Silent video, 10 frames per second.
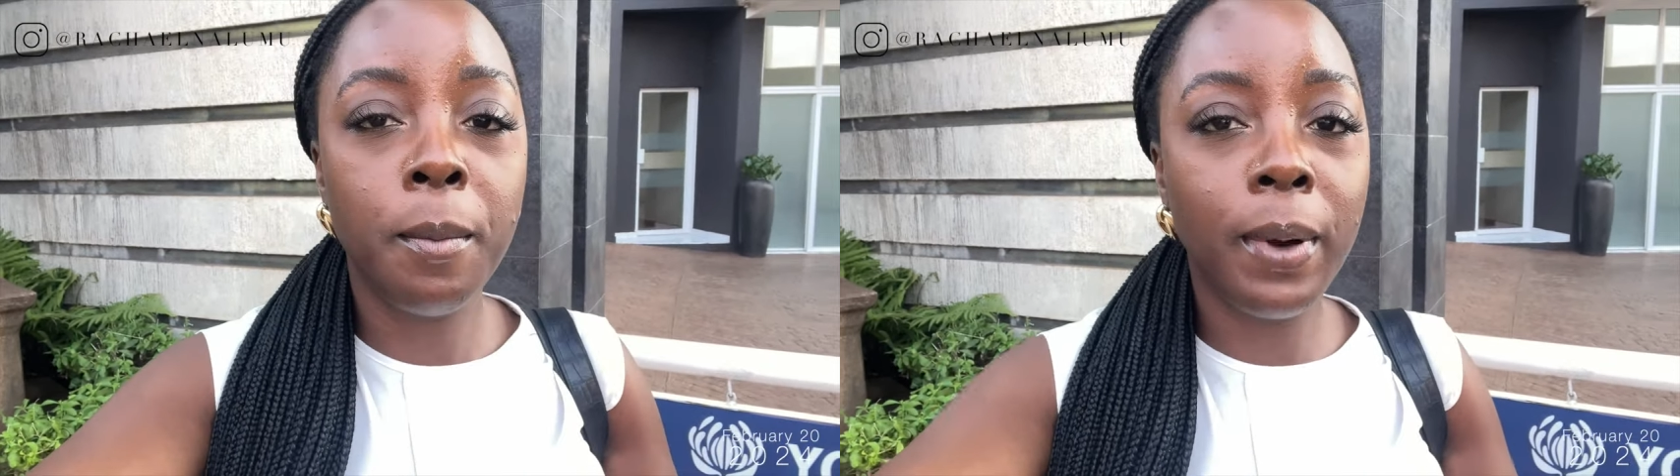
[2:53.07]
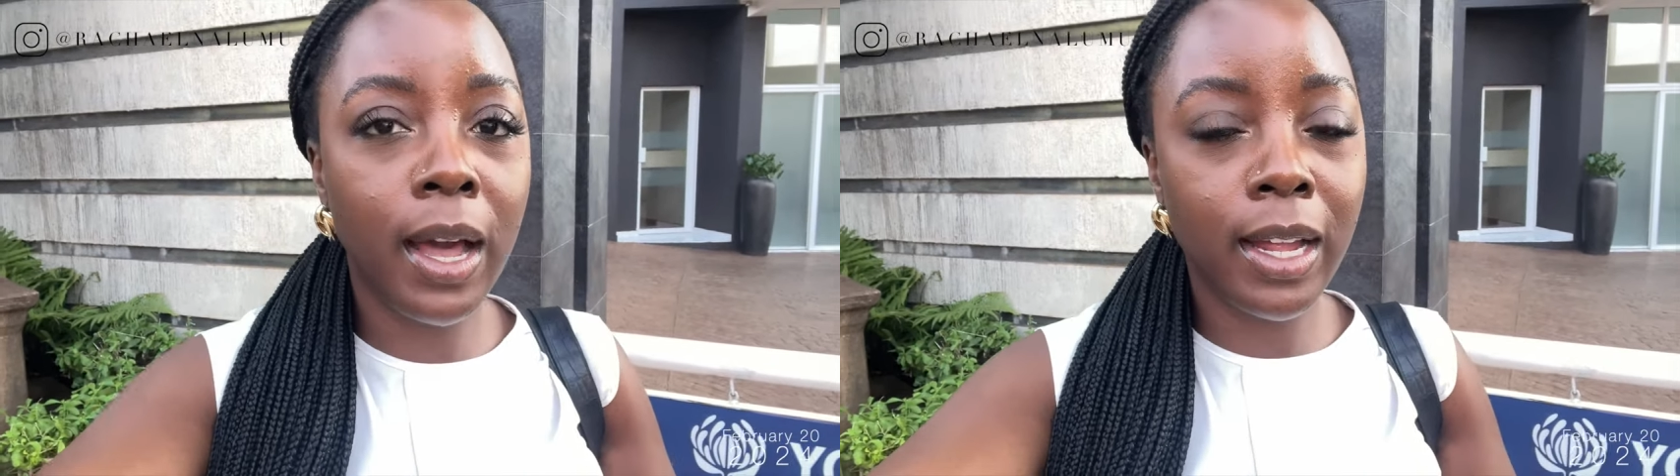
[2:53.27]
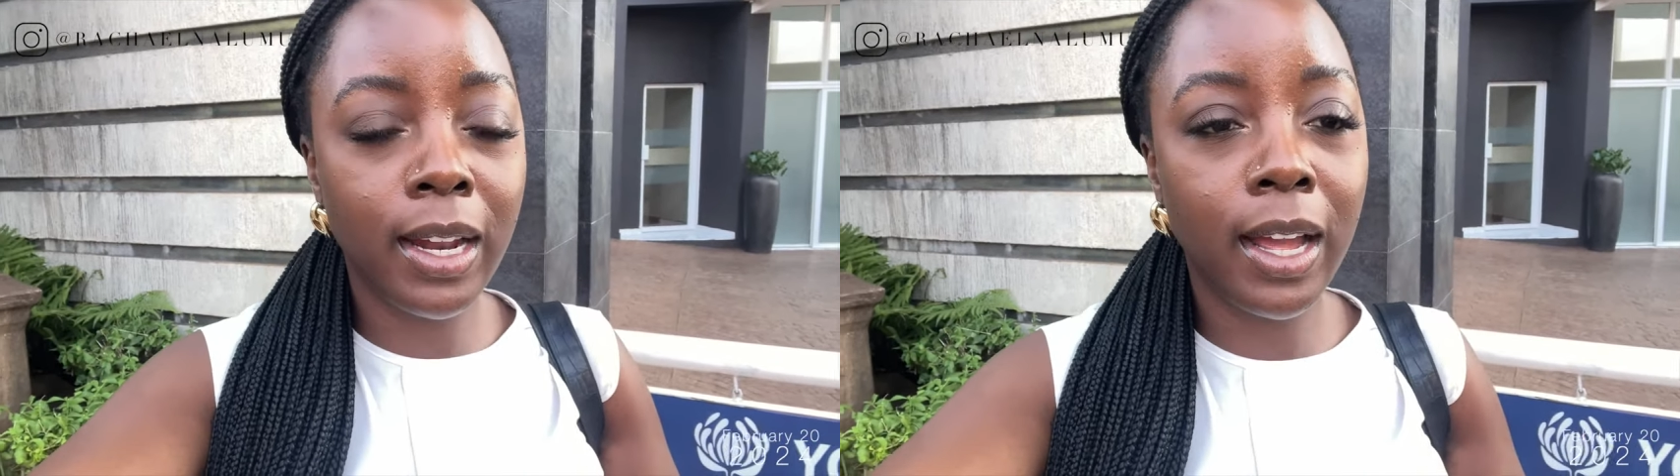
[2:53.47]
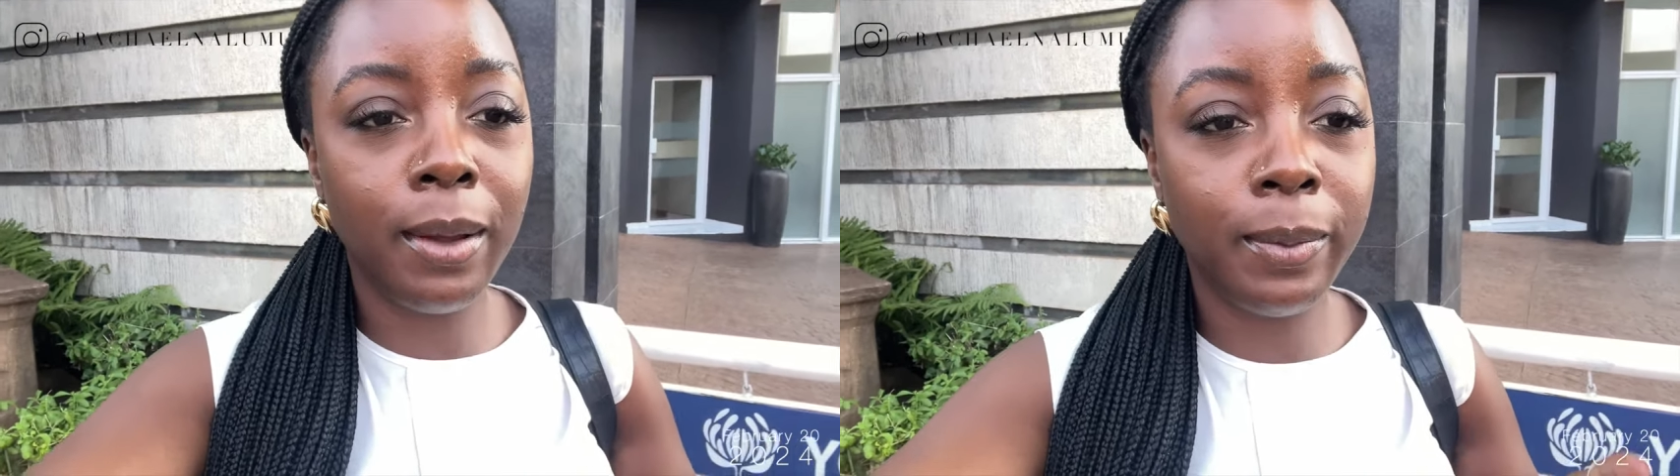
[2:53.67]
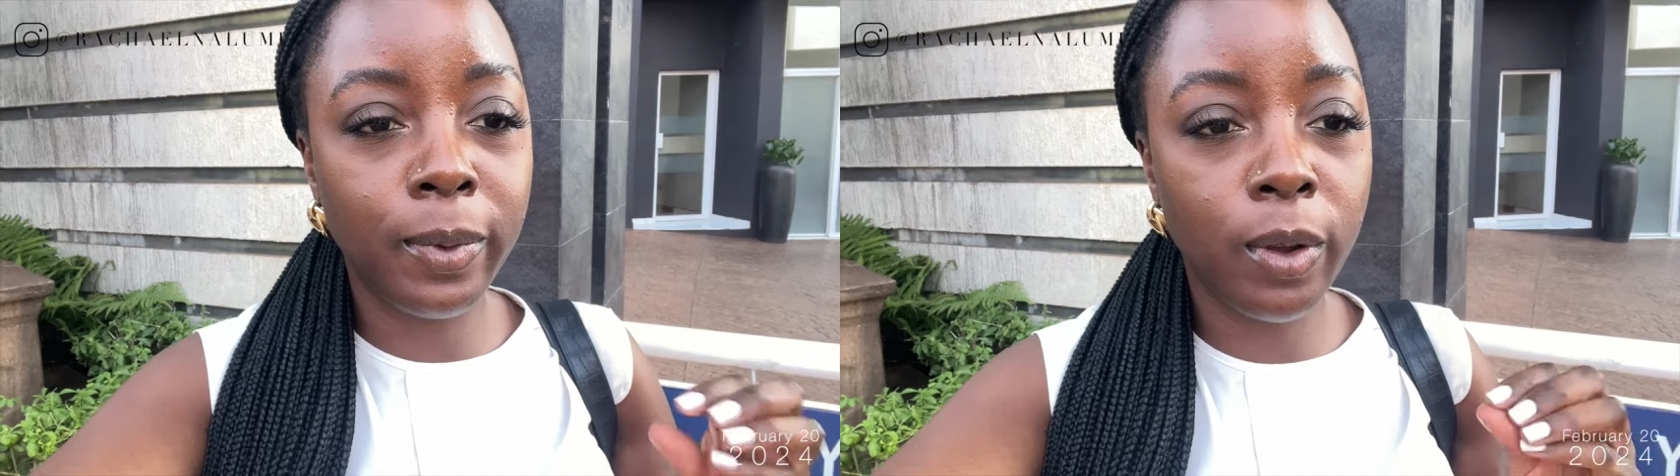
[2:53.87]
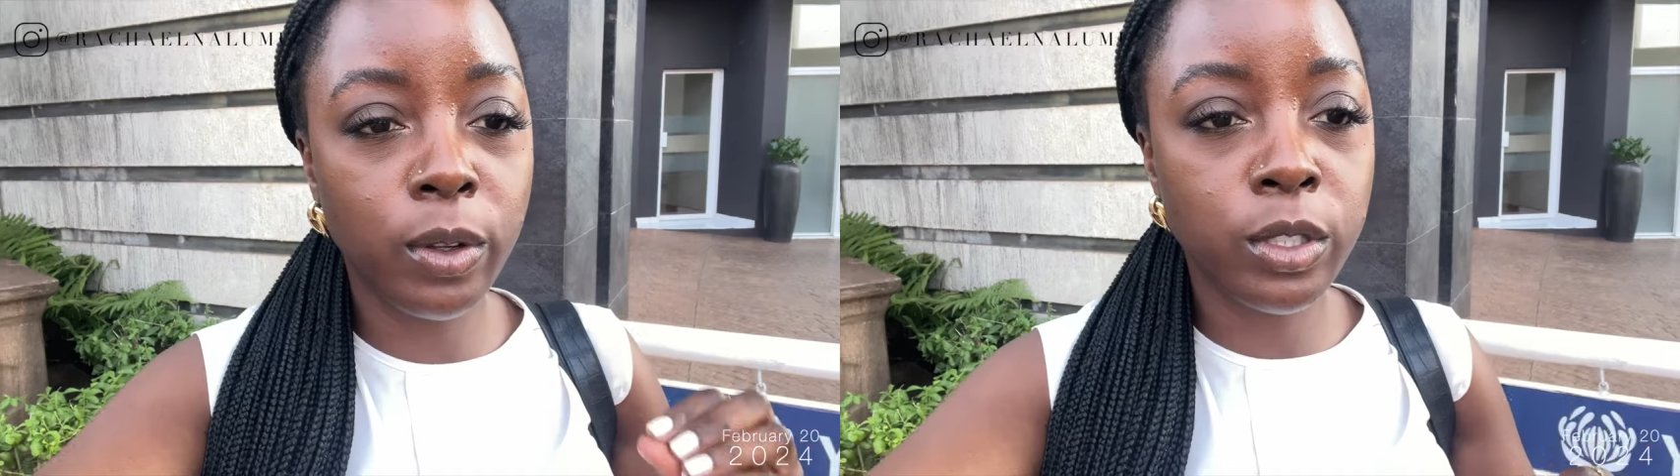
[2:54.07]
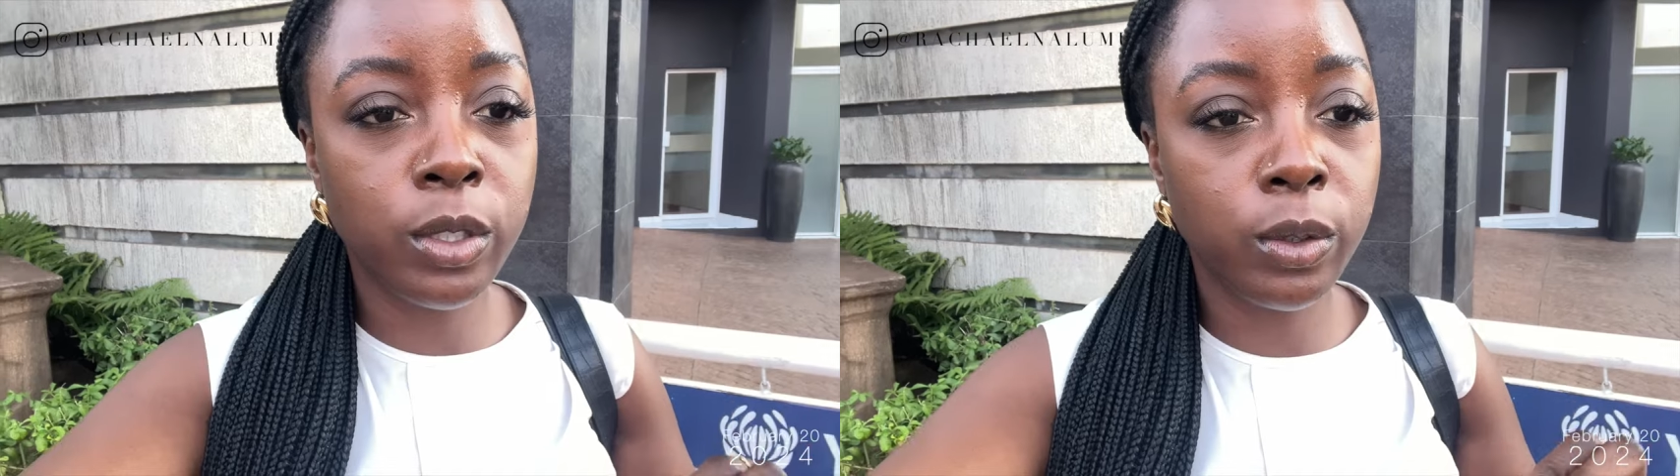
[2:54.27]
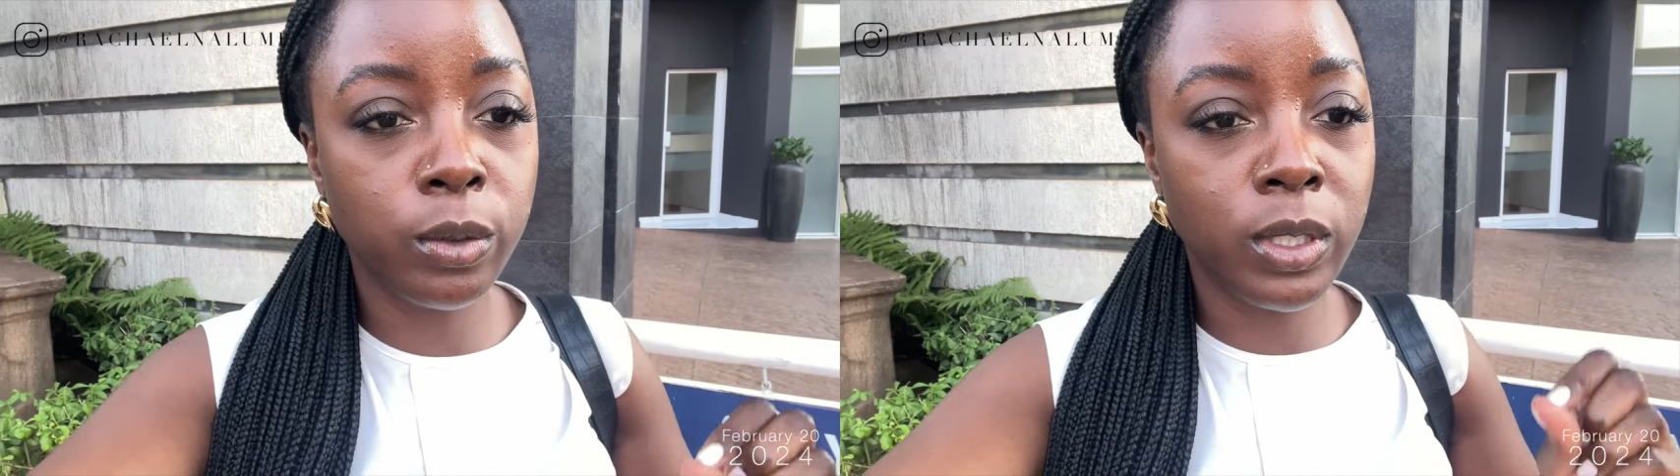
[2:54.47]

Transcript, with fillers: But I also